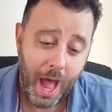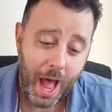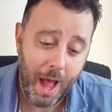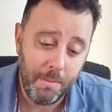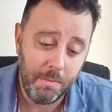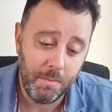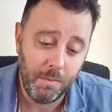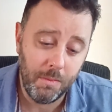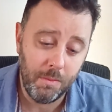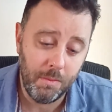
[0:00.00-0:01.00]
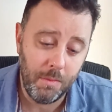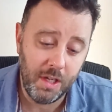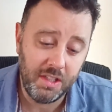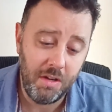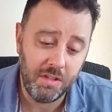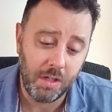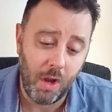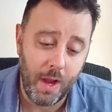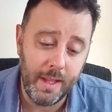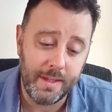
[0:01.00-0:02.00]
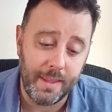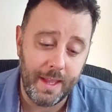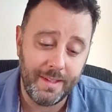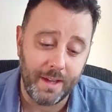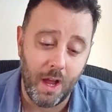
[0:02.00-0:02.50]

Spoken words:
As soon as I got into this,